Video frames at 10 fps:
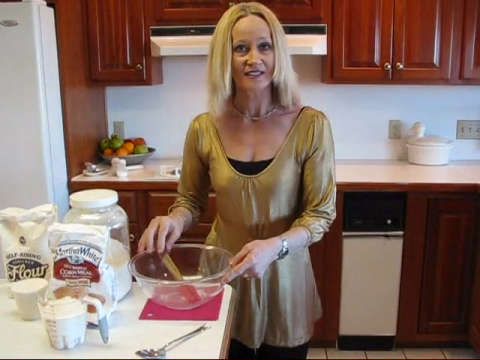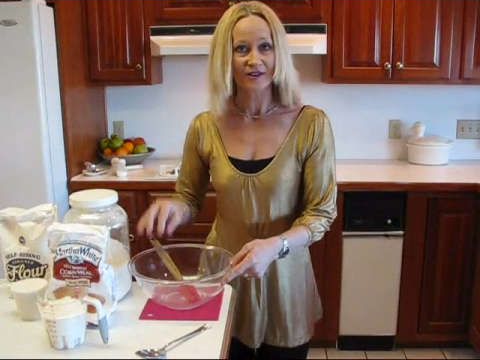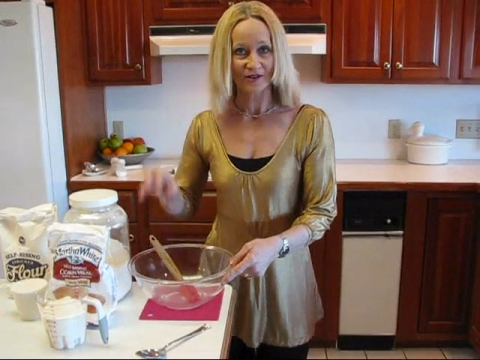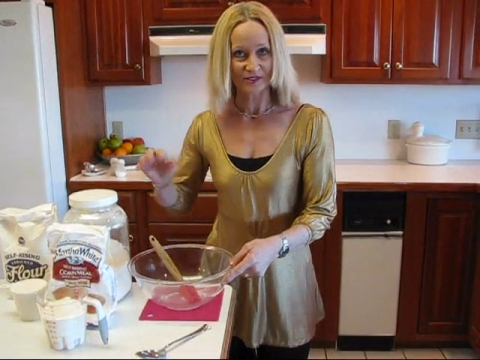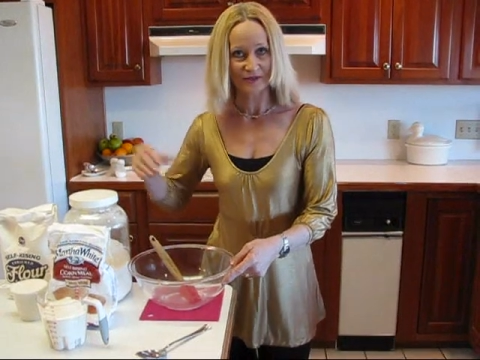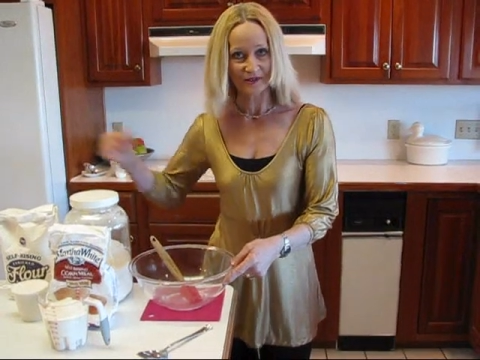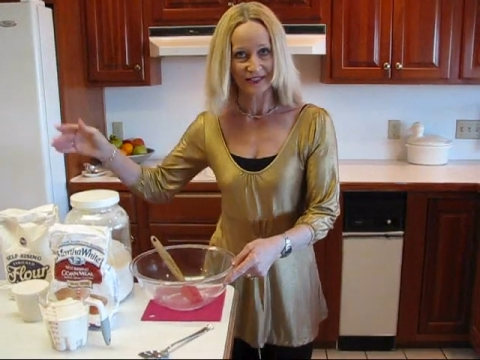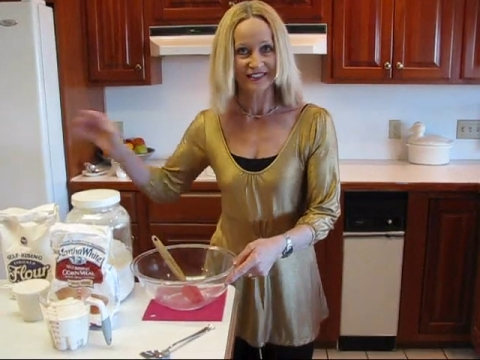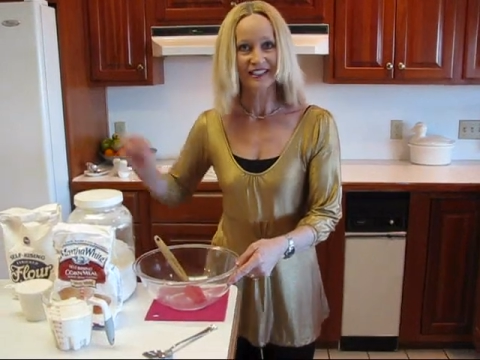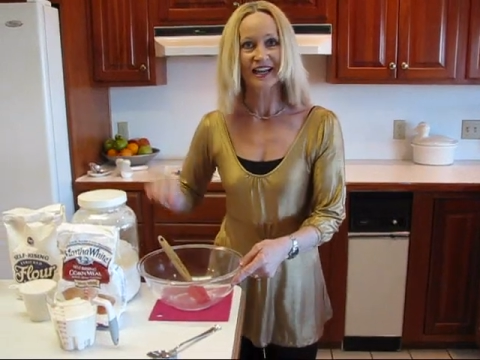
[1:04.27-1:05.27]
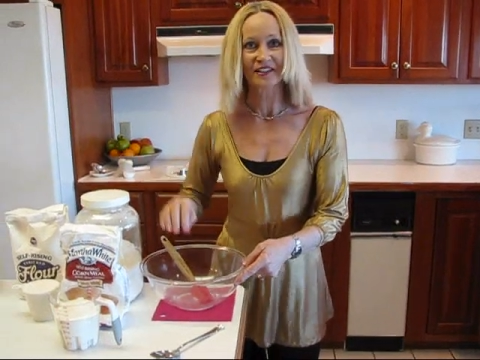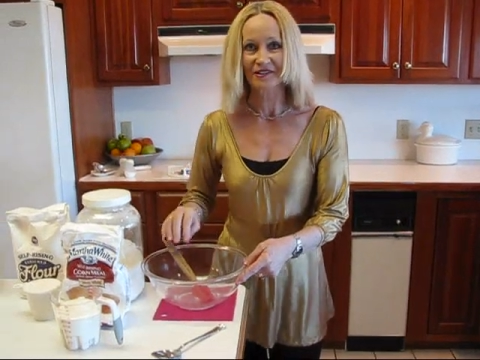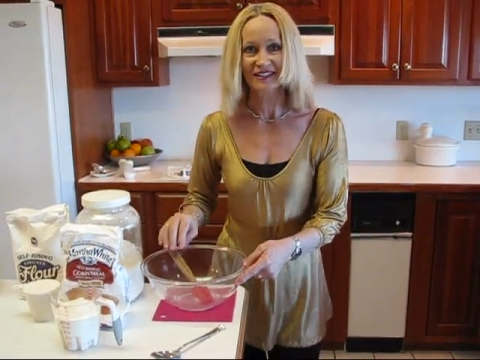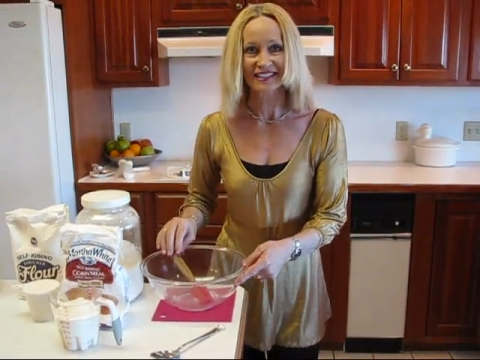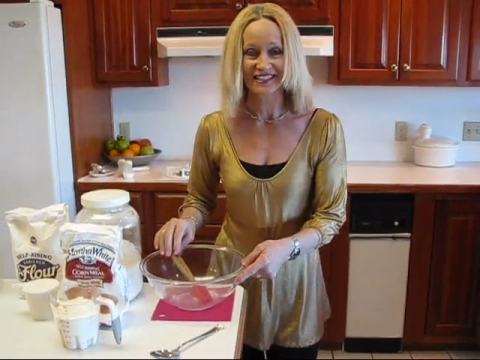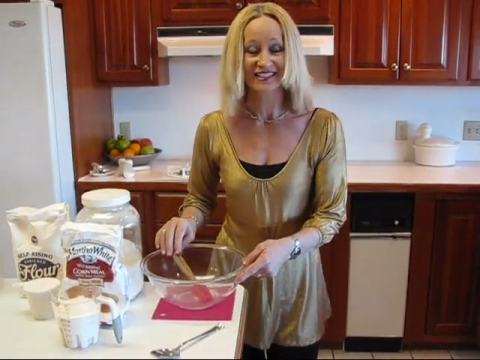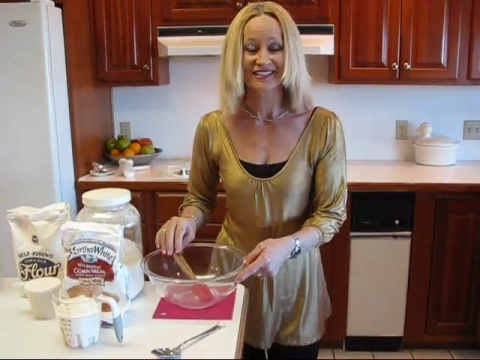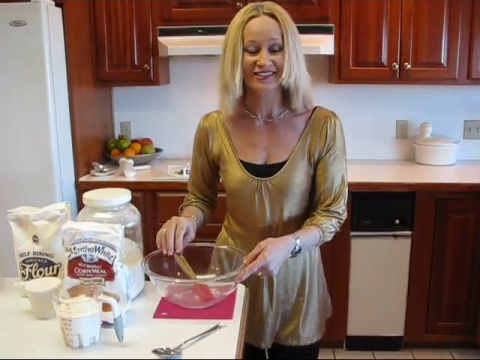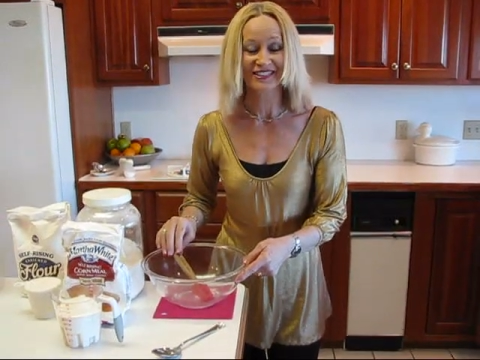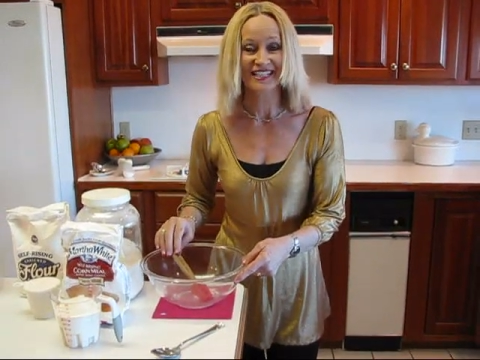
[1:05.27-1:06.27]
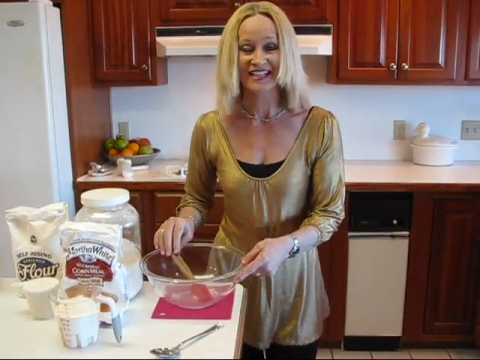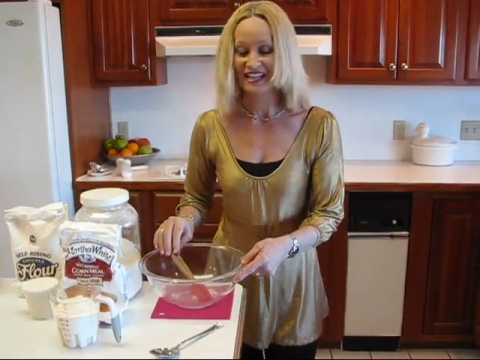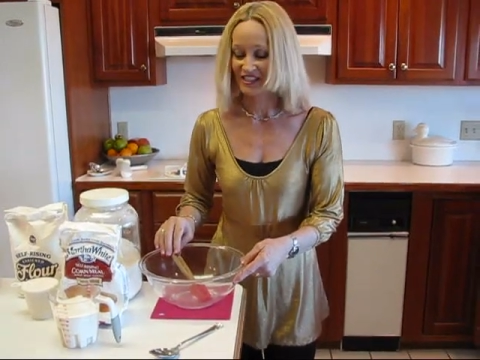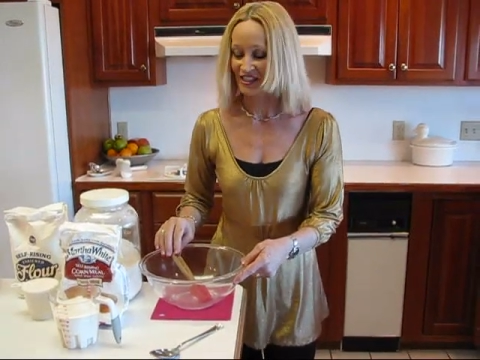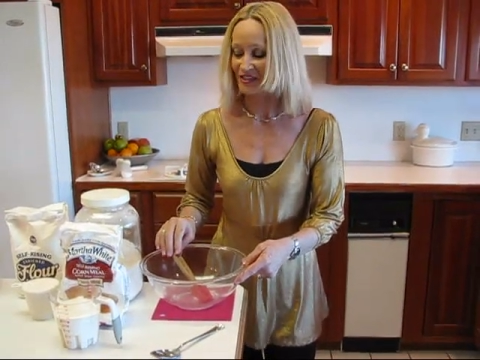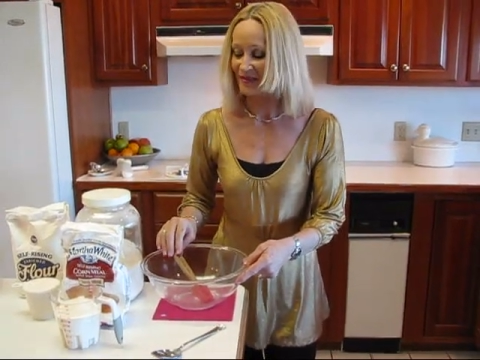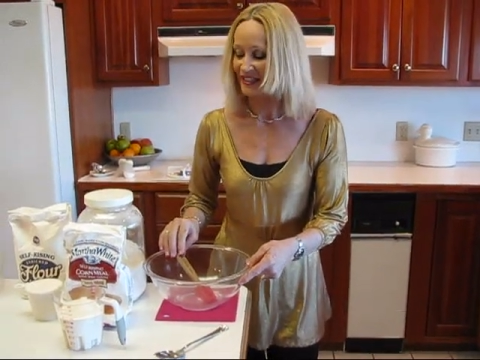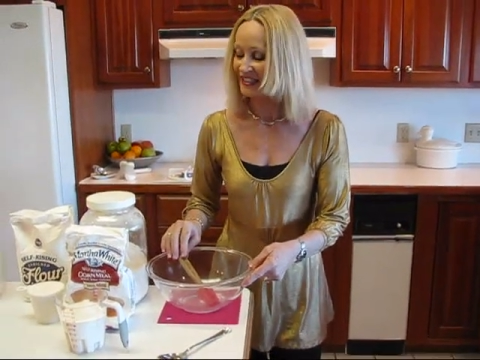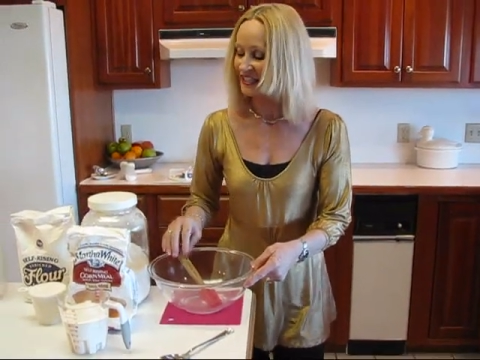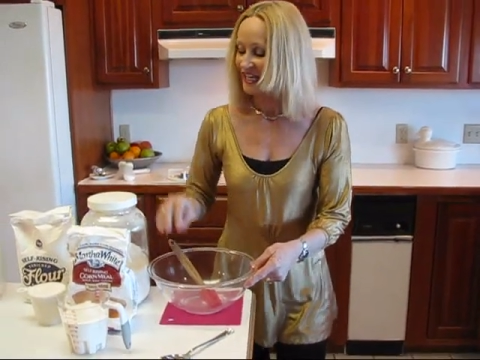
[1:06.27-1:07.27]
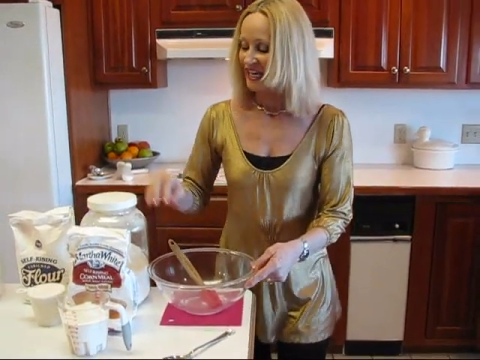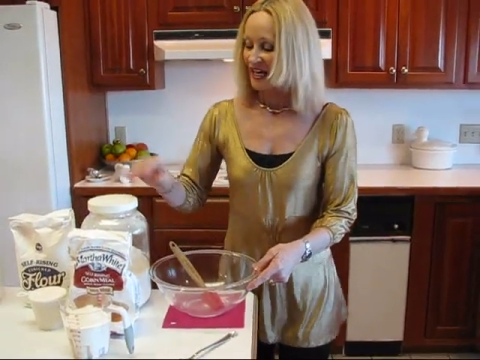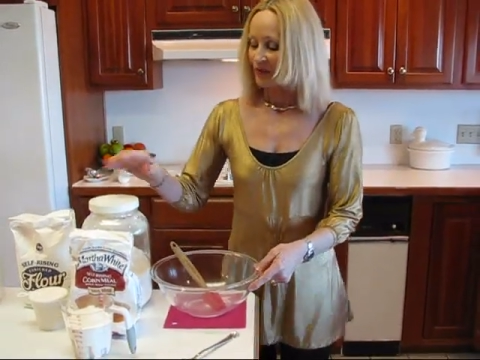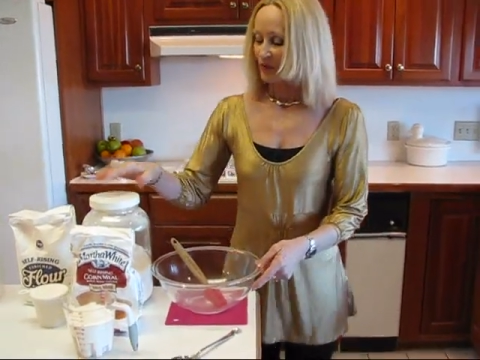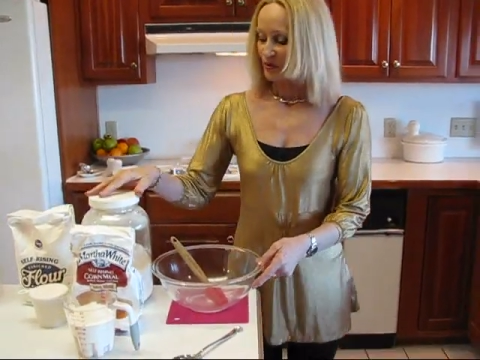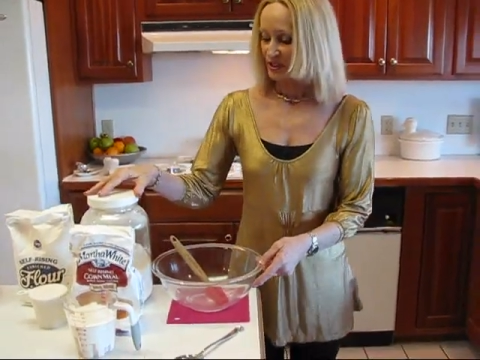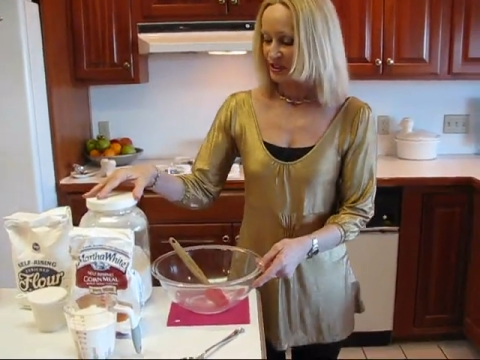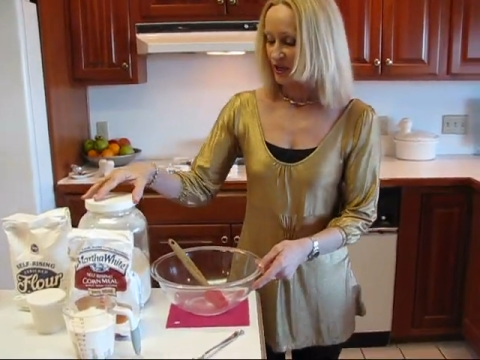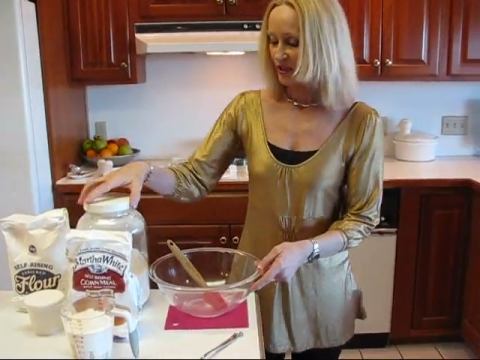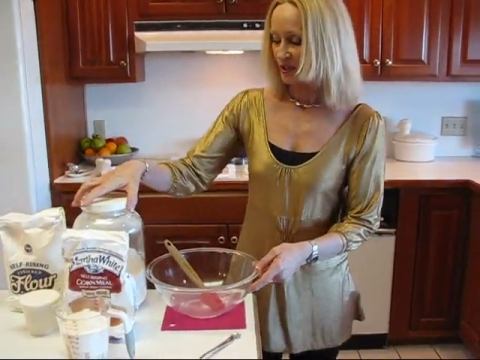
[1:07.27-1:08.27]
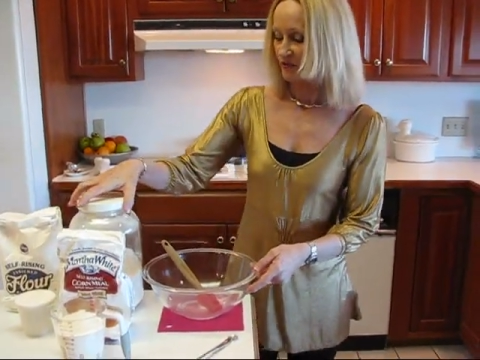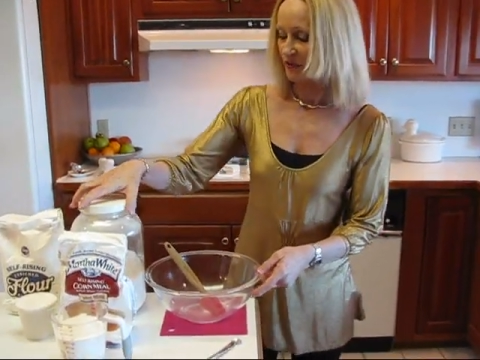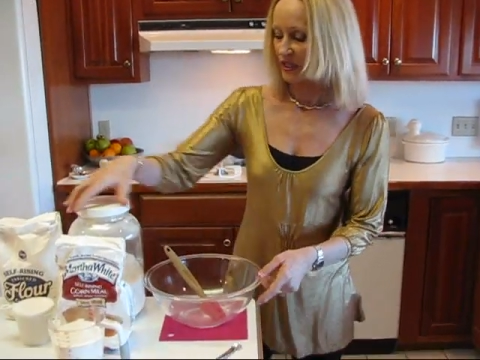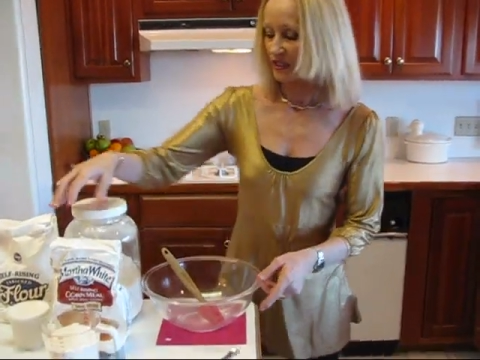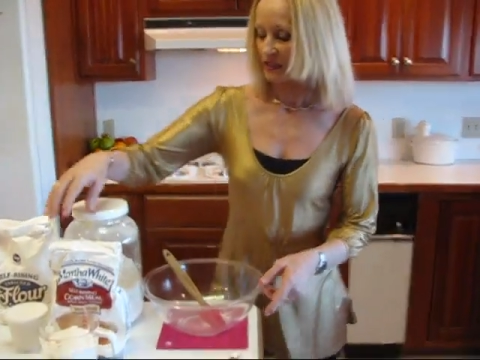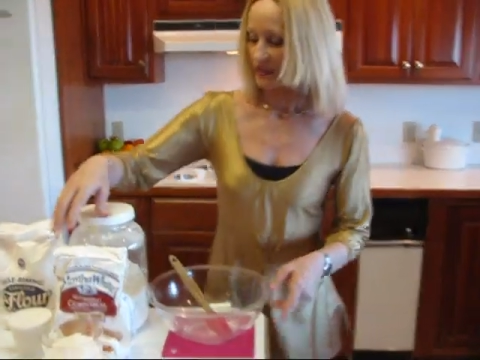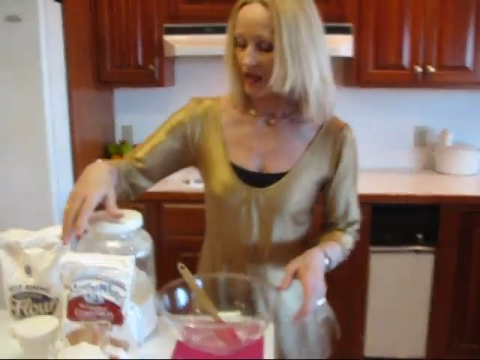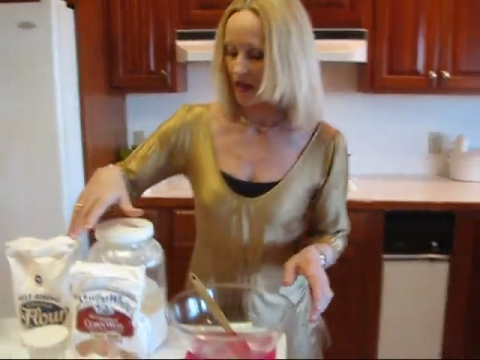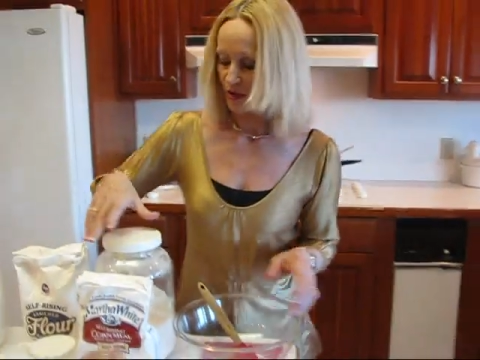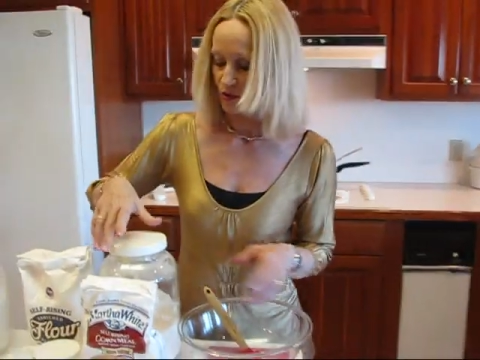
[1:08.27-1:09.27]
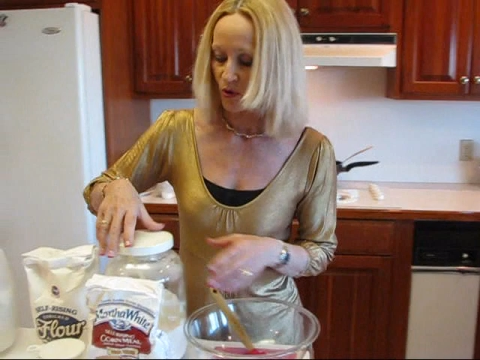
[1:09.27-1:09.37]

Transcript: so as we go down the line, you'll get you'll see that in just a minute. We're starting with uh,